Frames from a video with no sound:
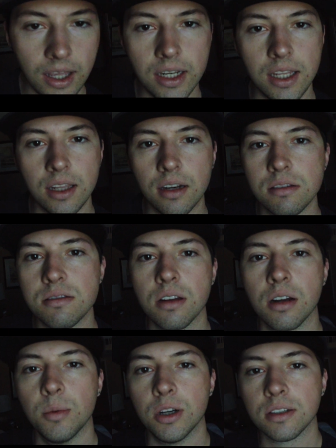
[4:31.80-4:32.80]
I need
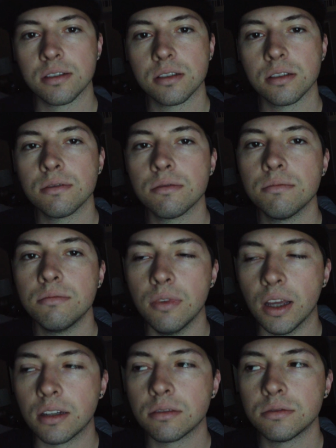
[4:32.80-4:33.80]
Starbucks,
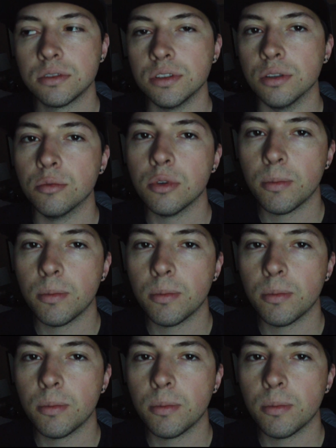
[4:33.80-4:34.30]
like, super